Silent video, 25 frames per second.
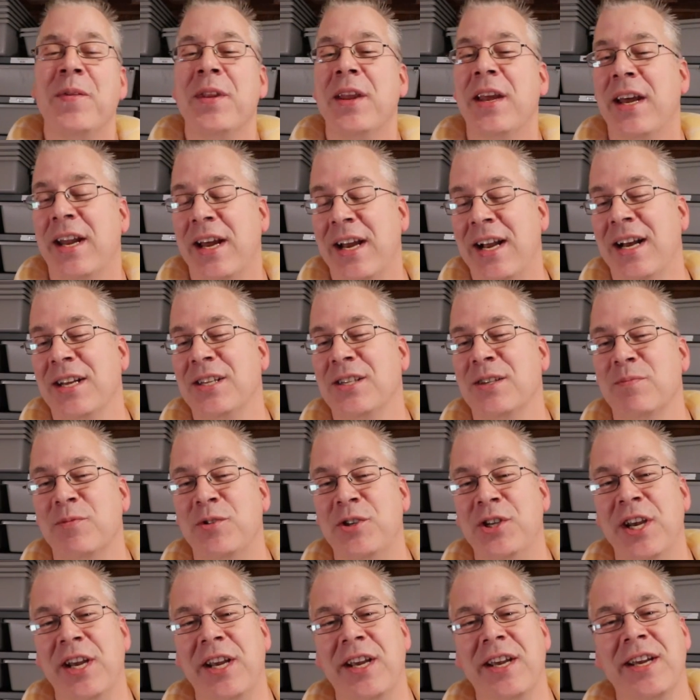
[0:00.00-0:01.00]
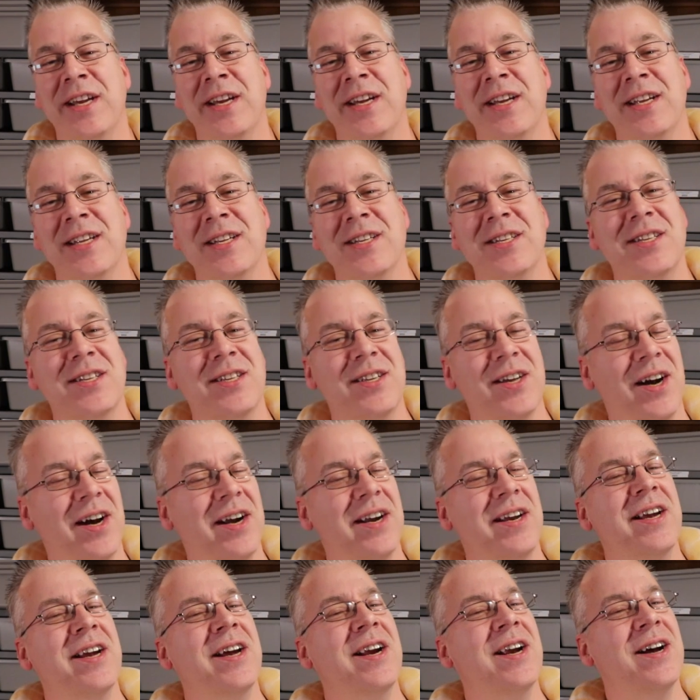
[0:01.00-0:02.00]
and I got some chickens,
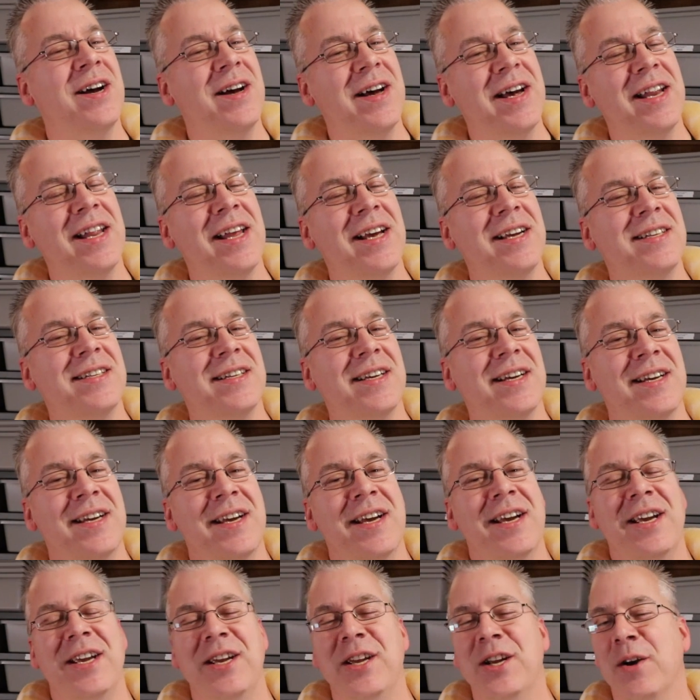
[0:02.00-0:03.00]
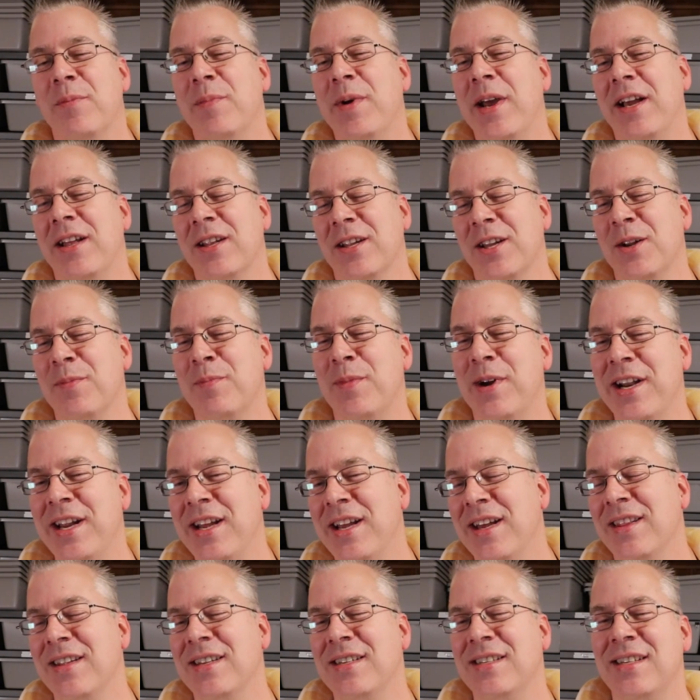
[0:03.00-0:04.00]
thought, you know, I'd like to, you know, make a little
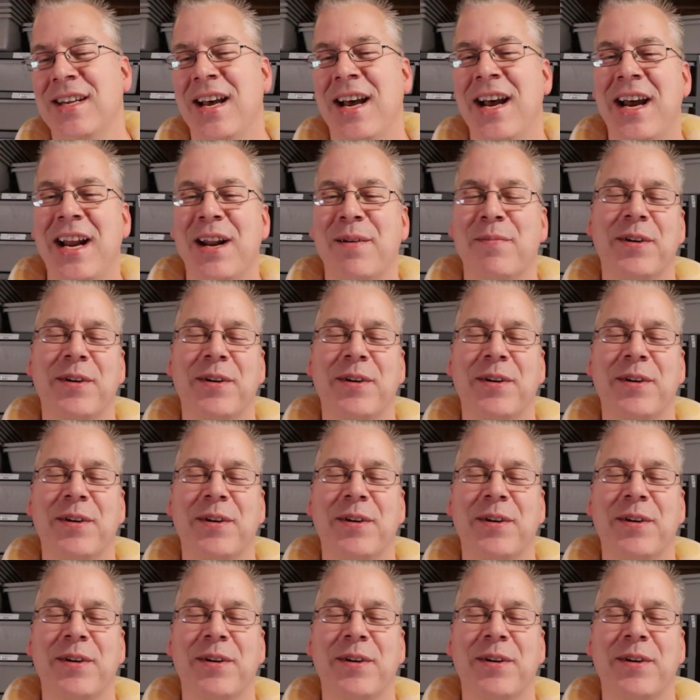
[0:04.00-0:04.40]
money on the side.